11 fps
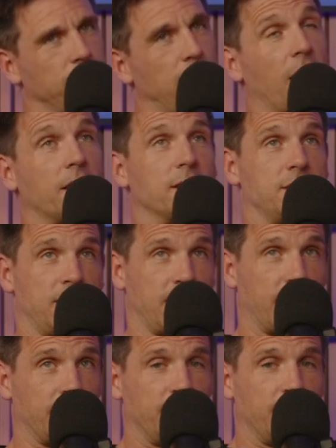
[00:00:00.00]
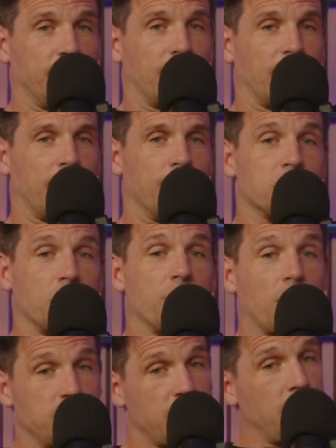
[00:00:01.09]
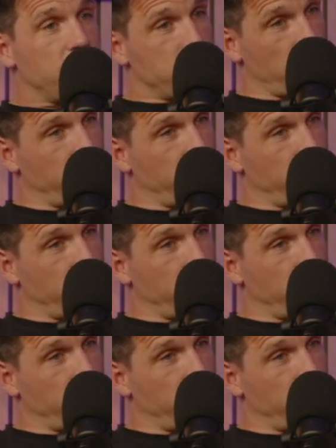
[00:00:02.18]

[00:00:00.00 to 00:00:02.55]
Yeah, I could see that. So we've come to the end of the